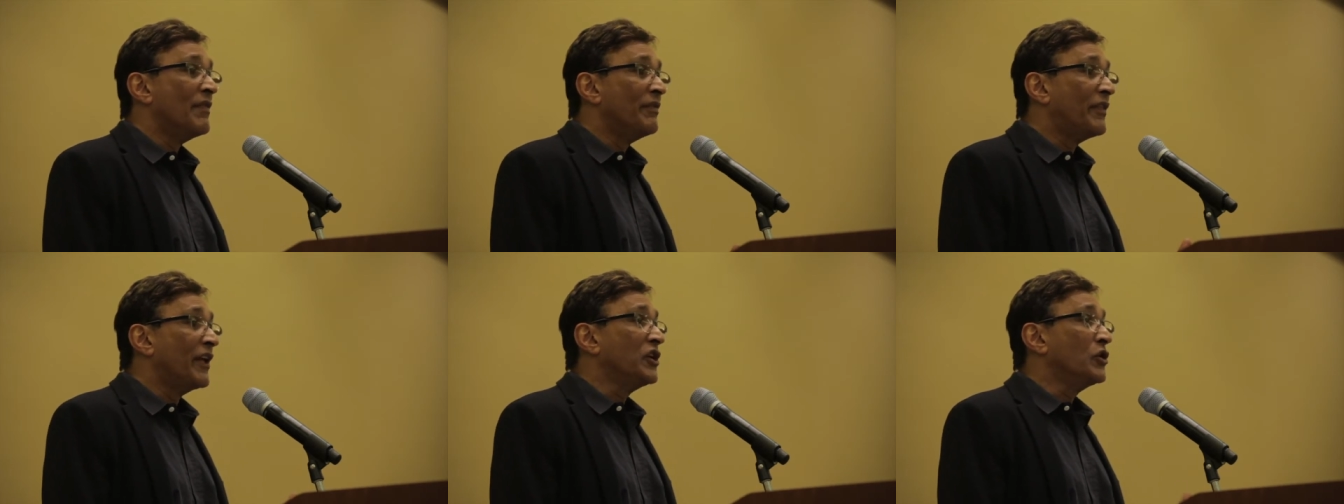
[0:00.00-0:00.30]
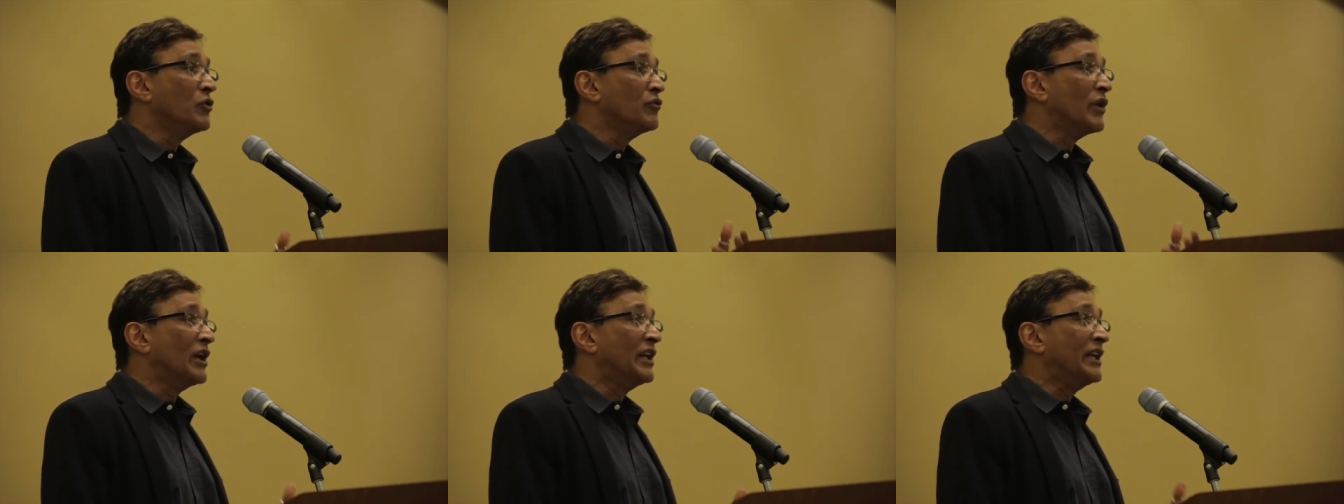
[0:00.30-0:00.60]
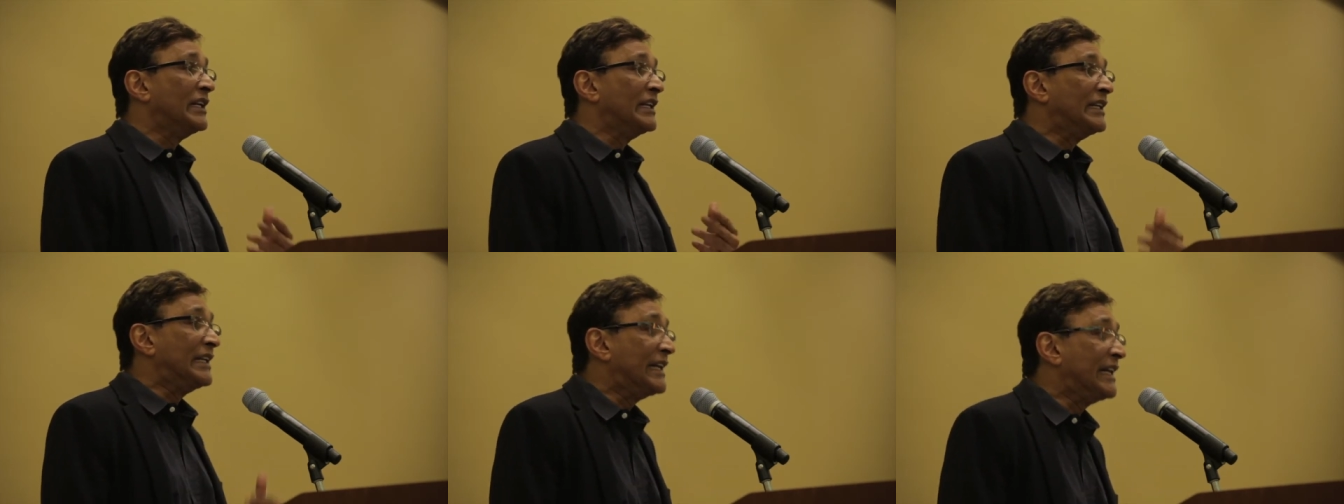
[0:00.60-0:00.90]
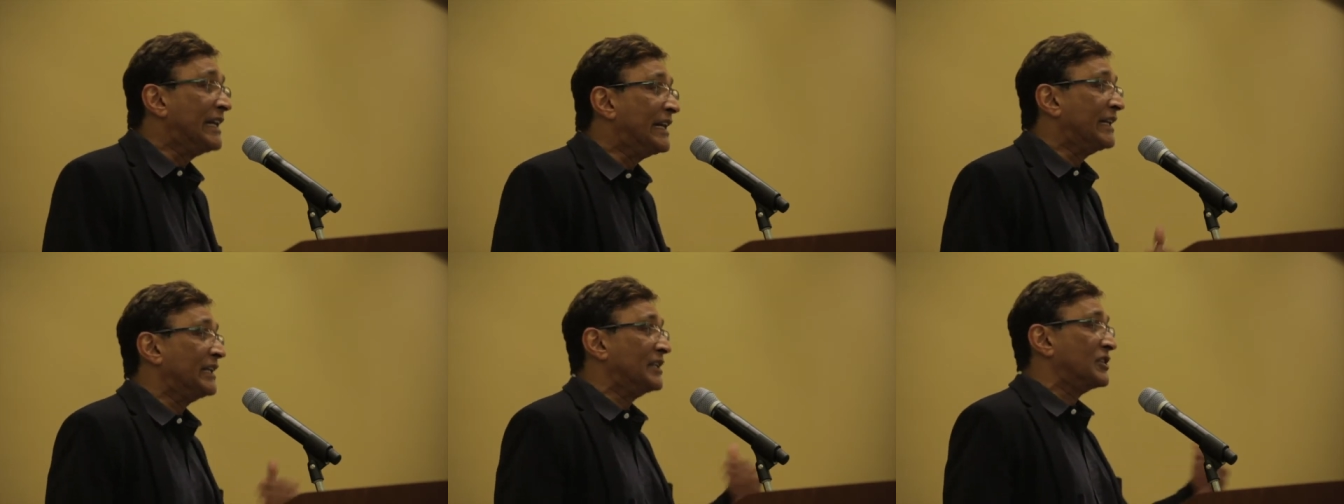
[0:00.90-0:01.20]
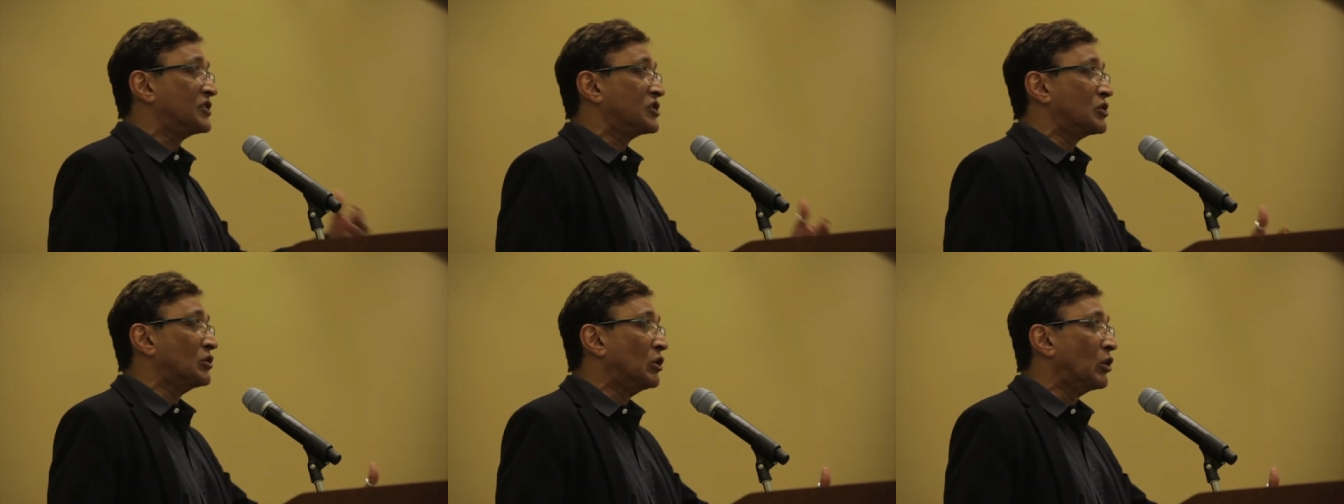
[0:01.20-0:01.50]
then you really
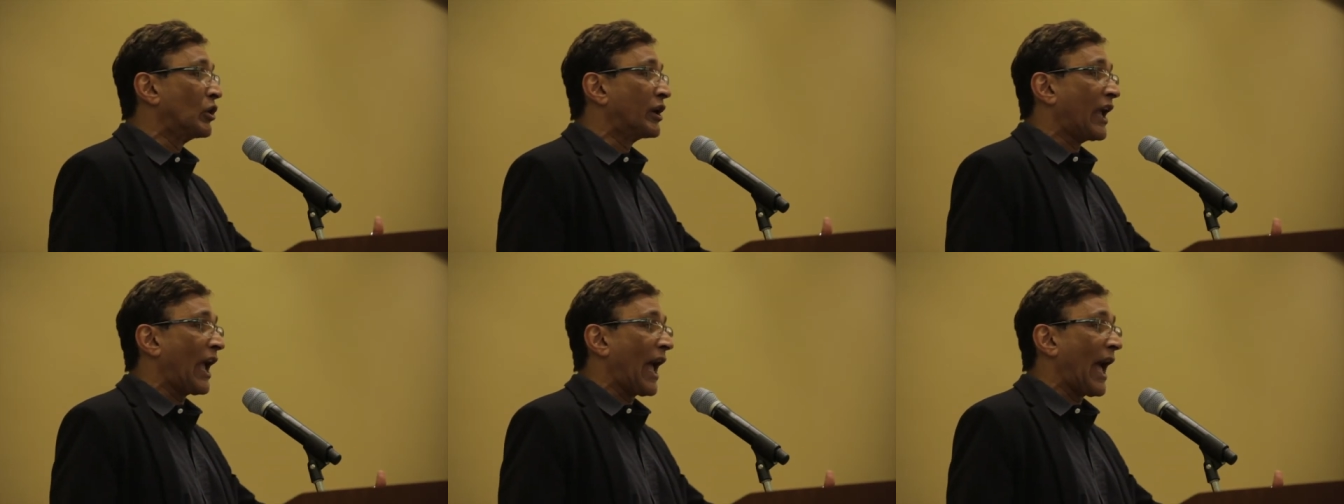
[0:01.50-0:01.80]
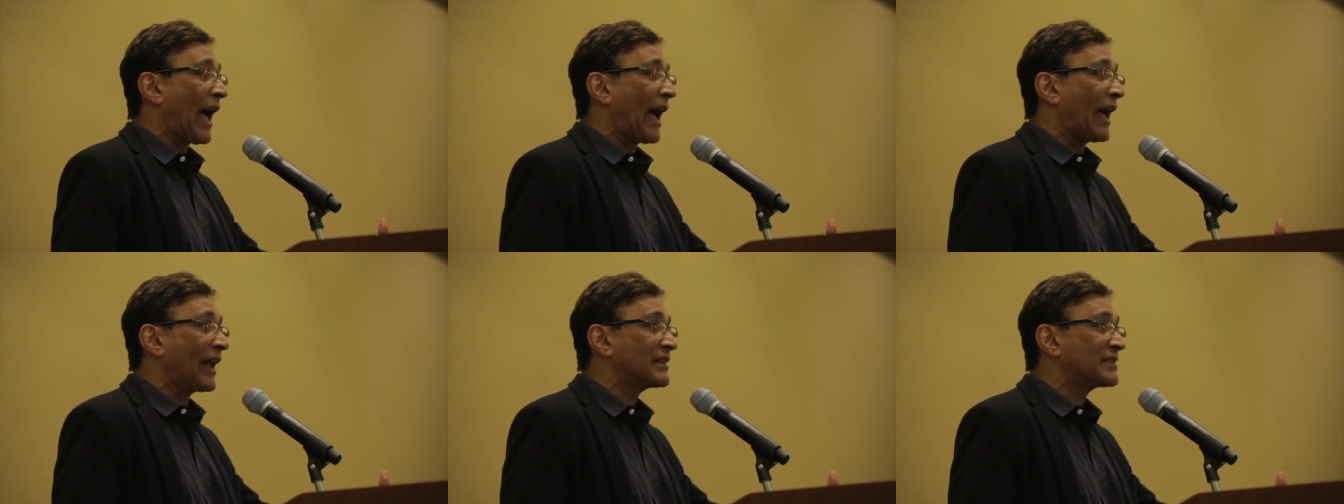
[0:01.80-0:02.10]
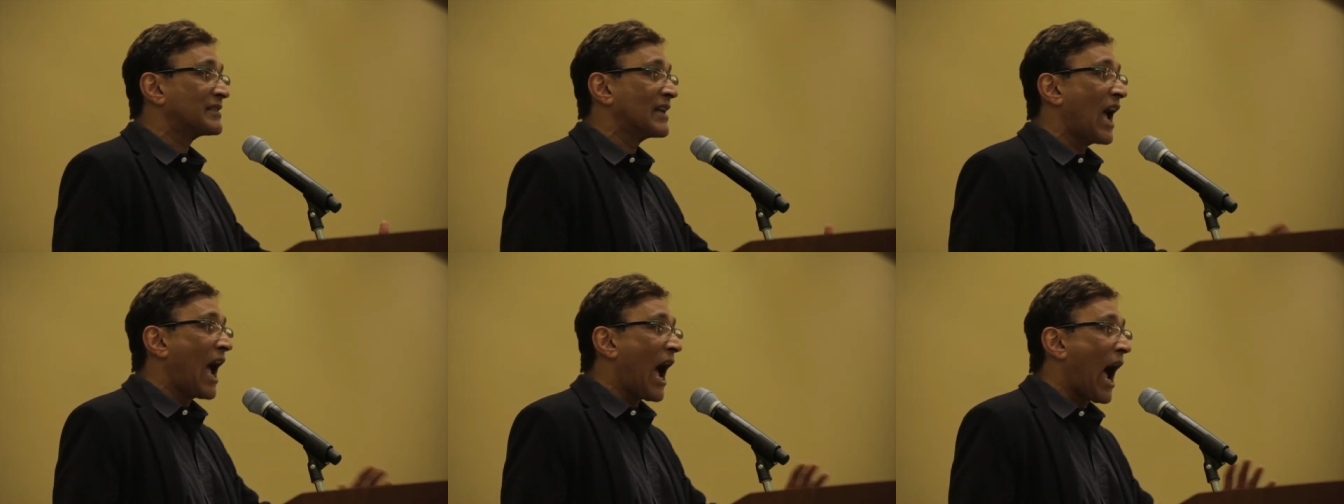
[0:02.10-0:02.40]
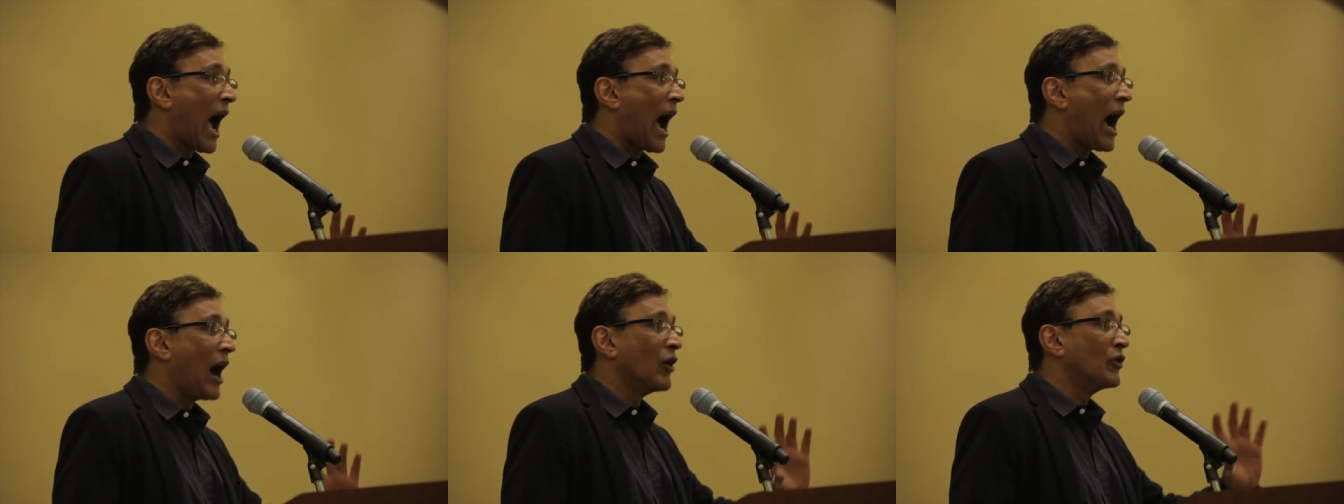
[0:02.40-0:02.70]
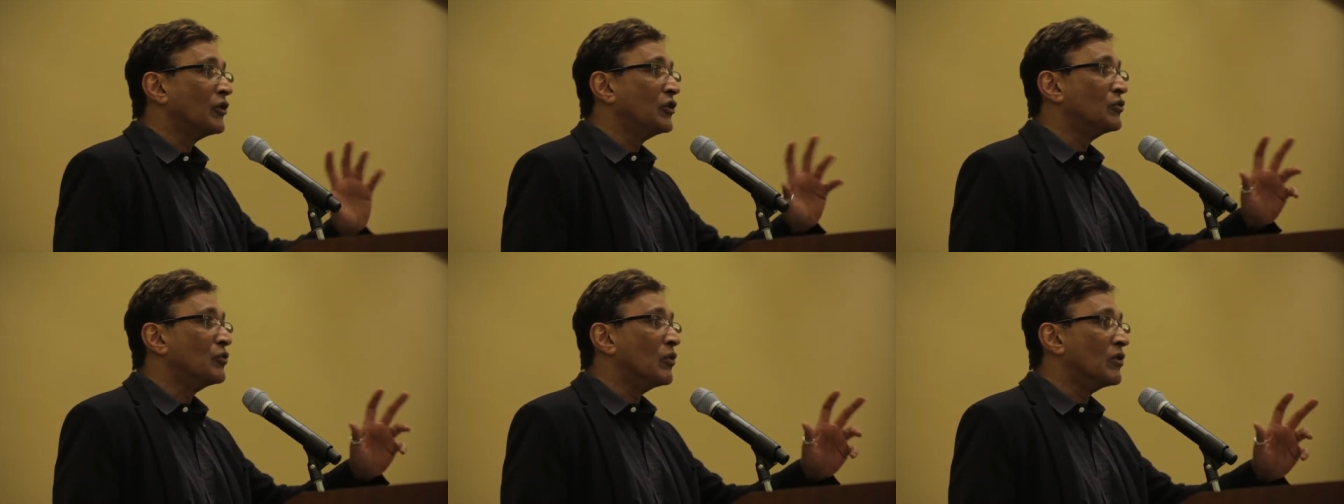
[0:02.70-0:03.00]
need to look at how
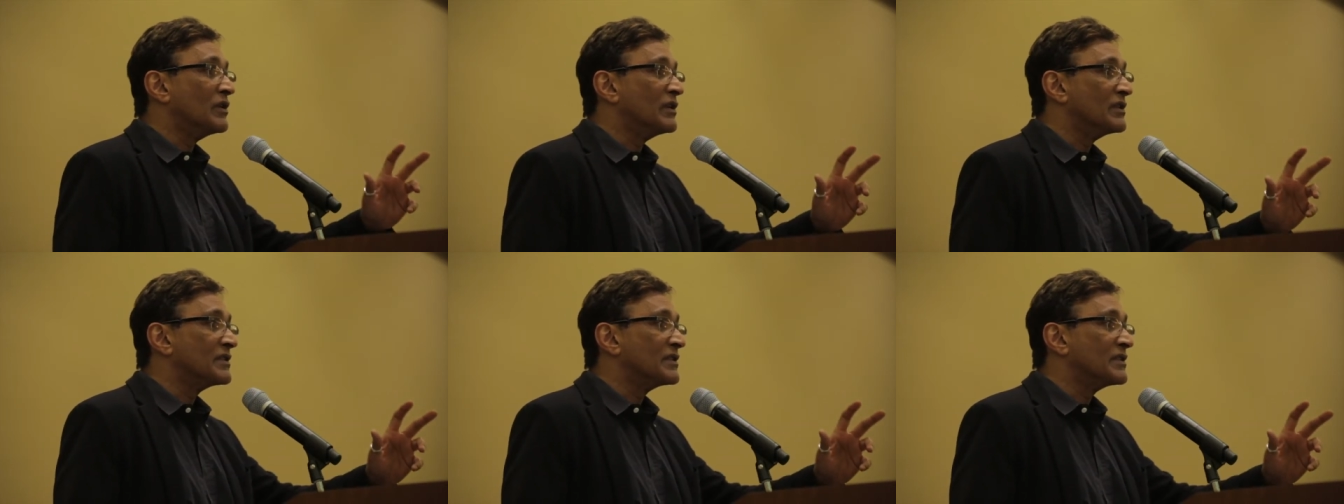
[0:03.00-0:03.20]
you,